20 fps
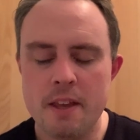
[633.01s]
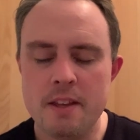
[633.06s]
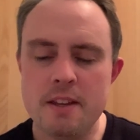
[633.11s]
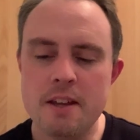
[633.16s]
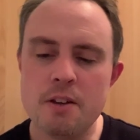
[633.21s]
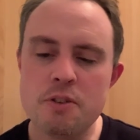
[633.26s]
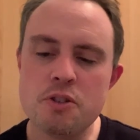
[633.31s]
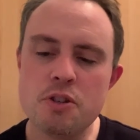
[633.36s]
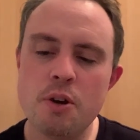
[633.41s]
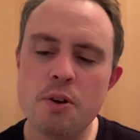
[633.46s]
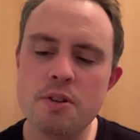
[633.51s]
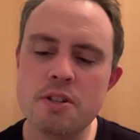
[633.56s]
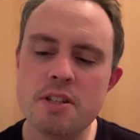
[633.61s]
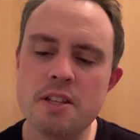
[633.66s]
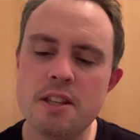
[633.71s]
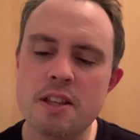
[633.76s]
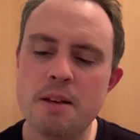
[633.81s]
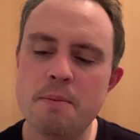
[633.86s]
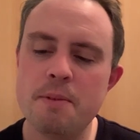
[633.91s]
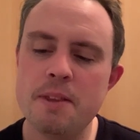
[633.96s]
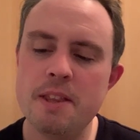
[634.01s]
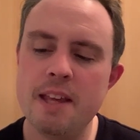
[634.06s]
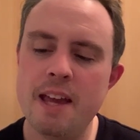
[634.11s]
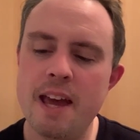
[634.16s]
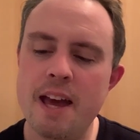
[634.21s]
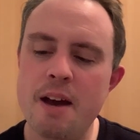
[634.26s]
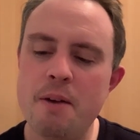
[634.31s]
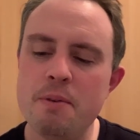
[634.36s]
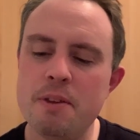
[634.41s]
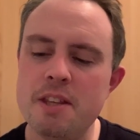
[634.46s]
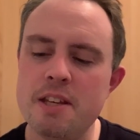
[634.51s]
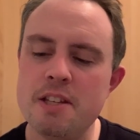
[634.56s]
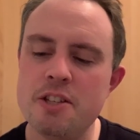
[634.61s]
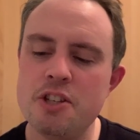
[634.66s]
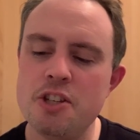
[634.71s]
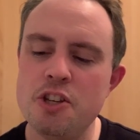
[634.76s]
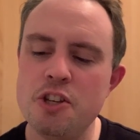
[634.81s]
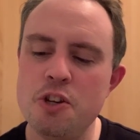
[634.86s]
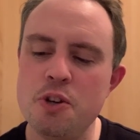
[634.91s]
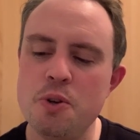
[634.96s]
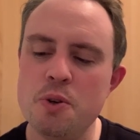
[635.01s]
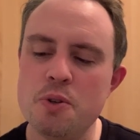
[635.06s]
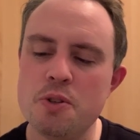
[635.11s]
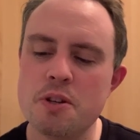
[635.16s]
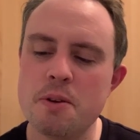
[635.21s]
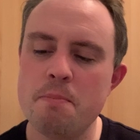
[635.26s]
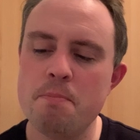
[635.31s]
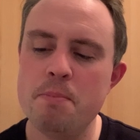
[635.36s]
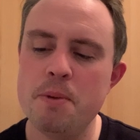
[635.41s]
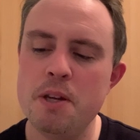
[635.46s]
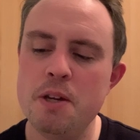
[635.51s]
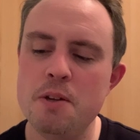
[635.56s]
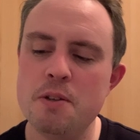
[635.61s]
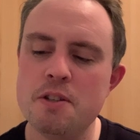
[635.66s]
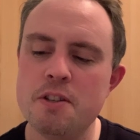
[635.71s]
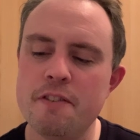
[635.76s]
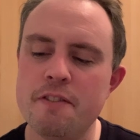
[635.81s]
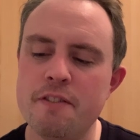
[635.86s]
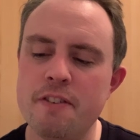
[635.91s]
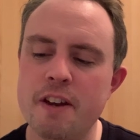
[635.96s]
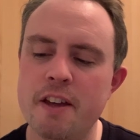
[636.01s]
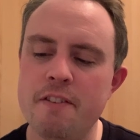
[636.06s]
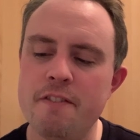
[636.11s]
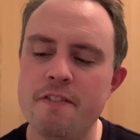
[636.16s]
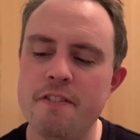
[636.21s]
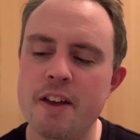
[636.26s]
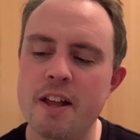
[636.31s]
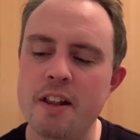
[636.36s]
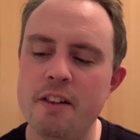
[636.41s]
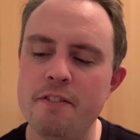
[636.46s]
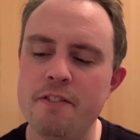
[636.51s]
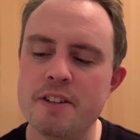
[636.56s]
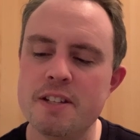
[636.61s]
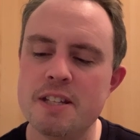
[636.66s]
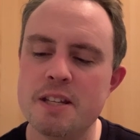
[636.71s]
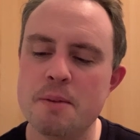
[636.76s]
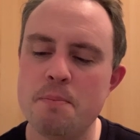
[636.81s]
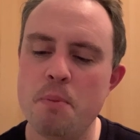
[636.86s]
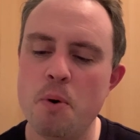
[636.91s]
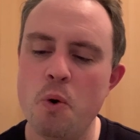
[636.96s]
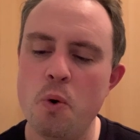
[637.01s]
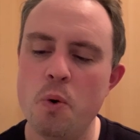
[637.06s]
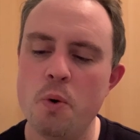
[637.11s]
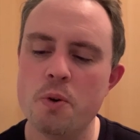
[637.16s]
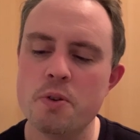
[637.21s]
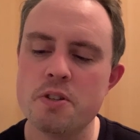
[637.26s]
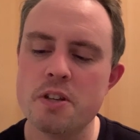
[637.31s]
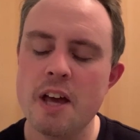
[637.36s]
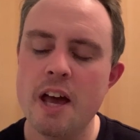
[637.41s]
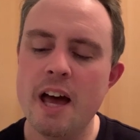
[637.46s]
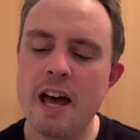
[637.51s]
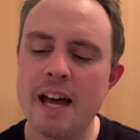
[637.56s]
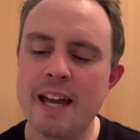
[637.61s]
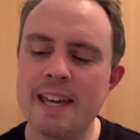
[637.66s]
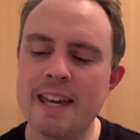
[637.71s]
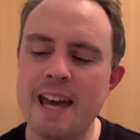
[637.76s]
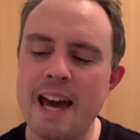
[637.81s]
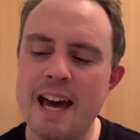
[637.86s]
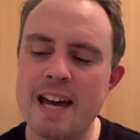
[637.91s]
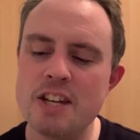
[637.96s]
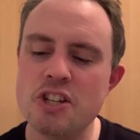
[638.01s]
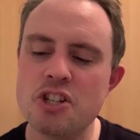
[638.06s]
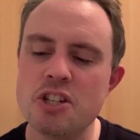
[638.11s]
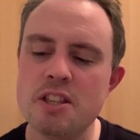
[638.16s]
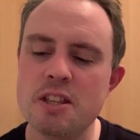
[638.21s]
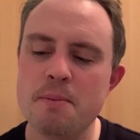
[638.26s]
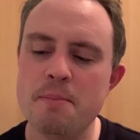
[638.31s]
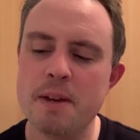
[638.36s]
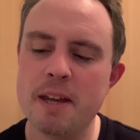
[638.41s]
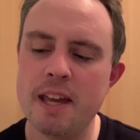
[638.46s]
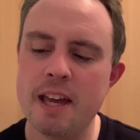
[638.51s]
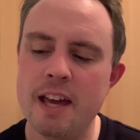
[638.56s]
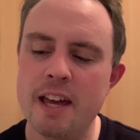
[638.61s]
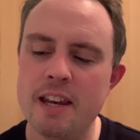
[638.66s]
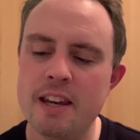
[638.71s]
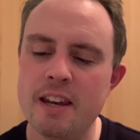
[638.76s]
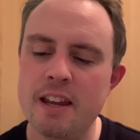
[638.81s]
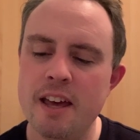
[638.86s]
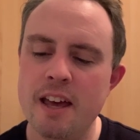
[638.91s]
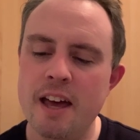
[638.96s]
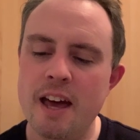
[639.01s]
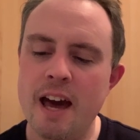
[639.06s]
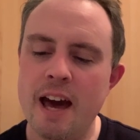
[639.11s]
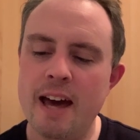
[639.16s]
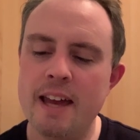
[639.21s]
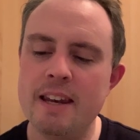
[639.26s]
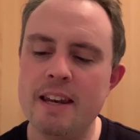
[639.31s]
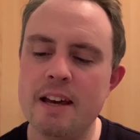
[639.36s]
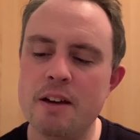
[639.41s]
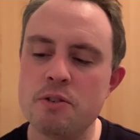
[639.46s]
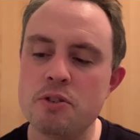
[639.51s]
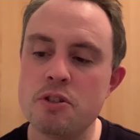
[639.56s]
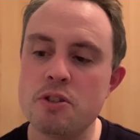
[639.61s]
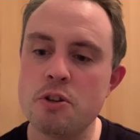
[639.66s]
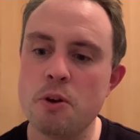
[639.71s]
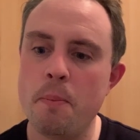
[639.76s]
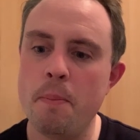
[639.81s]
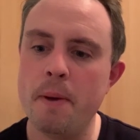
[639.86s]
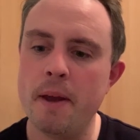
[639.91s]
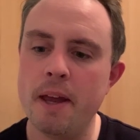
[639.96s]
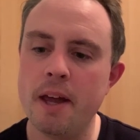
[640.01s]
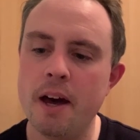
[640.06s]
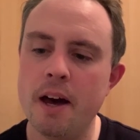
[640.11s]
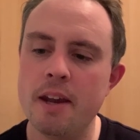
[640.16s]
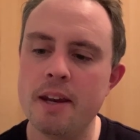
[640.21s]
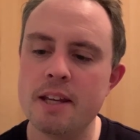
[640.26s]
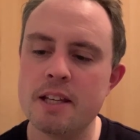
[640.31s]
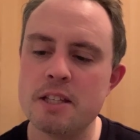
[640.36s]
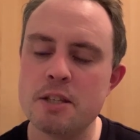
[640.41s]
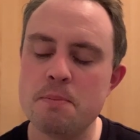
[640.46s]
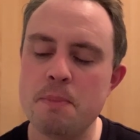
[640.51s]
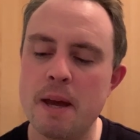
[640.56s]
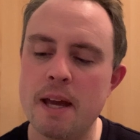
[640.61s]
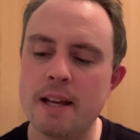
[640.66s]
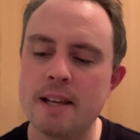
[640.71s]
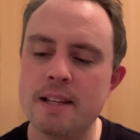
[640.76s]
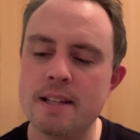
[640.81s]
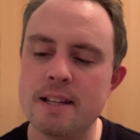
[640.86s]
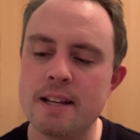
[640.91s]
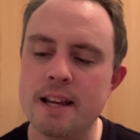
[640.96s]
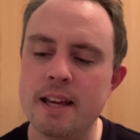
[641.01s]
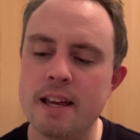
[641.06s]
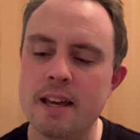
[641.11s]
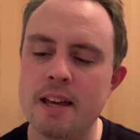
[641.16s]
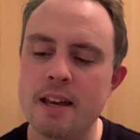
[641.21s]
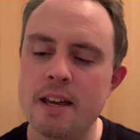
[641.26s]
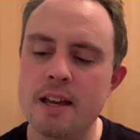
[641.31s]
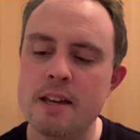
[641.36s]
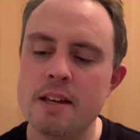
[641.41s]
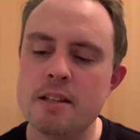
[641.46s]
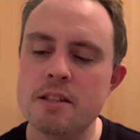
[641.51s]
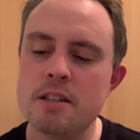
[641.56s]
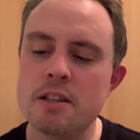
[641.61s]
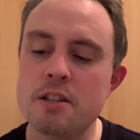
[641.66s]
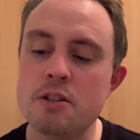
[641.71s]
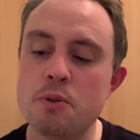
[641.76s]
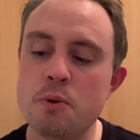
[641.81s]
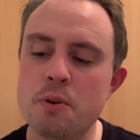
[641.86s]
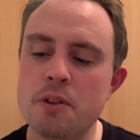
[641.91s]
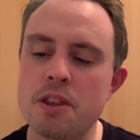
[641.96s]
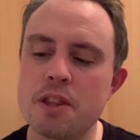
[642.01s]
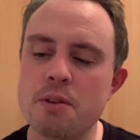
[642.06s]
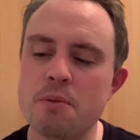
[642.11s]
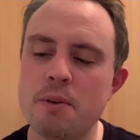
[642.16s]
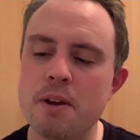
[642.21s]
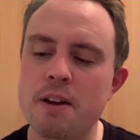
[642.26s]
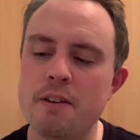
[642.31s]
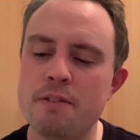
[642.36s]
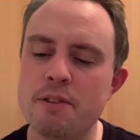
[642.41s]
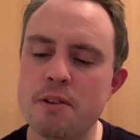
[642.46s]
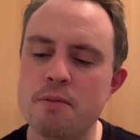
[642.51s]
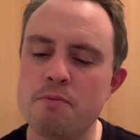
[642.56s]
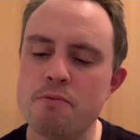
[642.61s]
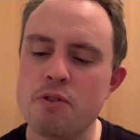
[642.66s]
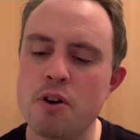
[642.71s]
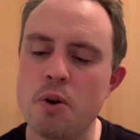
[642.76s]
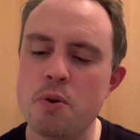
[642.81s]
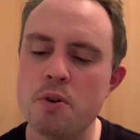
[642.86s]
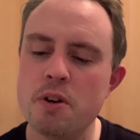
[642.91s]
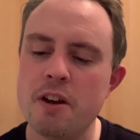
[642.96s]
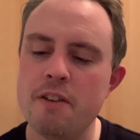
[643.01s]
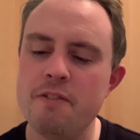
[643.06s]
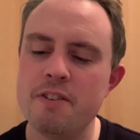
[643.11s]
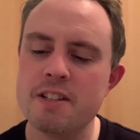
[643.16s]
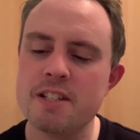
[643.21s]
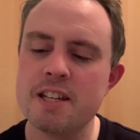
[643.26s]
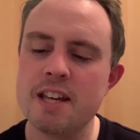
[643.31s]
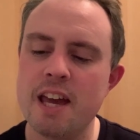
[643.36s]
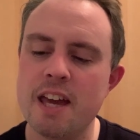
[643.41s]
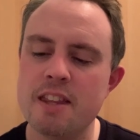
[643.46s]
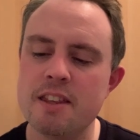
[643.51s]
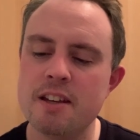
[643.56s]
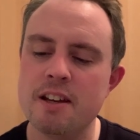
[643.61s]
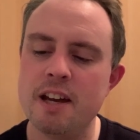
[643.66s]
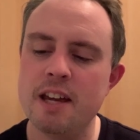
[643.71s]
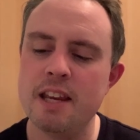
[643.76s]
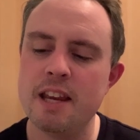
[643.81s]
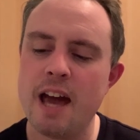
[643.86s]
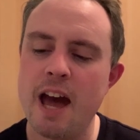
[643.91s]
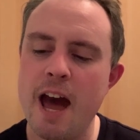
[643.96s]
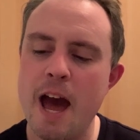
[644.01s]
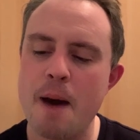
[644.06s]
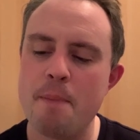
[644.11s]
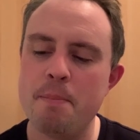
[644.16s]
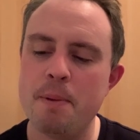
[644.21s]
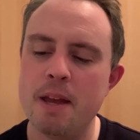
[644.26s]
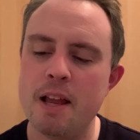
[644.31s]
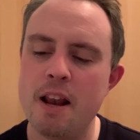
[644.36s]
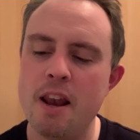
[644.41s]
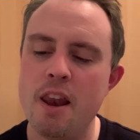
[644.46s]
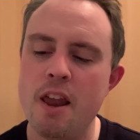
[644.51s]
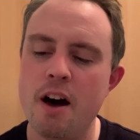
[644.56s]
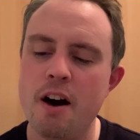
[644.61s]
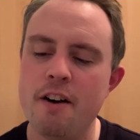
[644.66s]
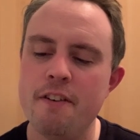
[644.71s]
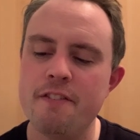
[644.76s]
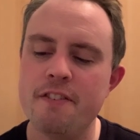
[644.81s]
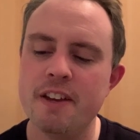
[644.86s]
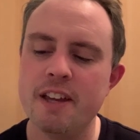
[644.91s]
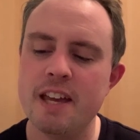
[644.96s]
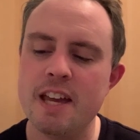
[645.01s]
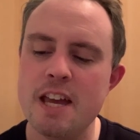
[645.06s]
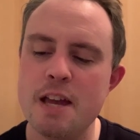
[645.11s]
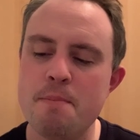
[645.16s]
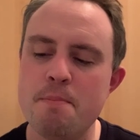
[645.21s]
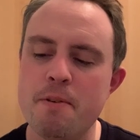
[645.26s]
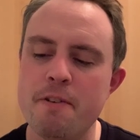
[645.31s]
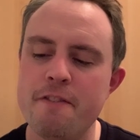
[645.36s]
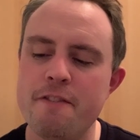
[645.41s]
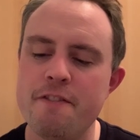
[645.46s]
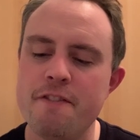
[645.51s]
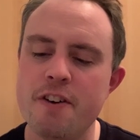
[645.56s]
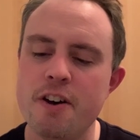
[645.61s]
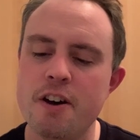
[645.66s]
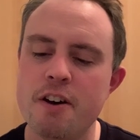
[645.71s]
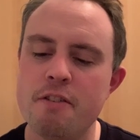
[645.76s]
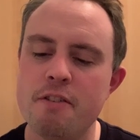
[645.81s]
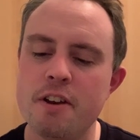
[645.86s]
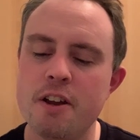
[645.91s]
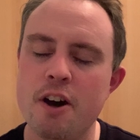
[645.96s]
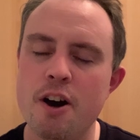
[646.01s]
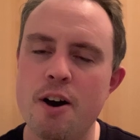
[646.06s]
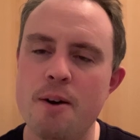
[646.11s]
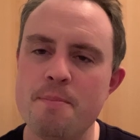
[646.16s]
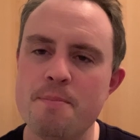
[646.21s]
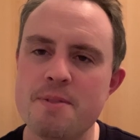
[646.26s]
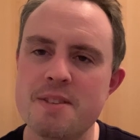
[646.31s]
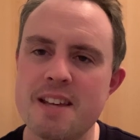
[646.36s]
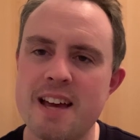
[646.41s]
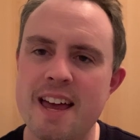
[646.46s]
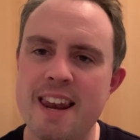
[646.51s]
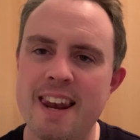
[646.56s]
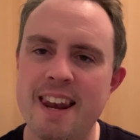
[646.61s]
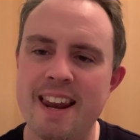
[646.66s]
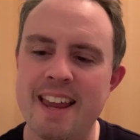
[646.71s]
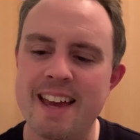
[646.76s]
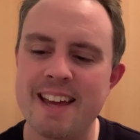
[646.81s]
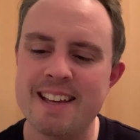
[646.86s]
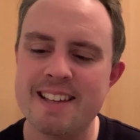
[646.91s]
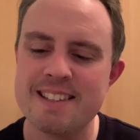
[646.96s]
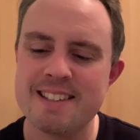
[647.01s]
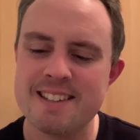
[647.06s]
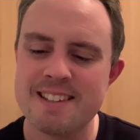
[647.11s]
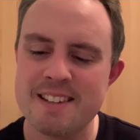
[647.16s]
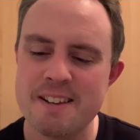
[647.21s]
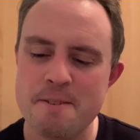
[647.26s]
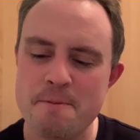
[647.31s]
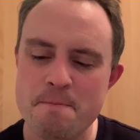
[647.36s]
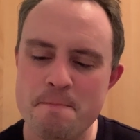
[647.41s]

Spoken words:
now tossing them in the air with his huge and beautifully velveted paws and catching them again, and now stopping unexpectedly, so that all three of them rolled over together in a happy, laughing heap of fur and arms and legs.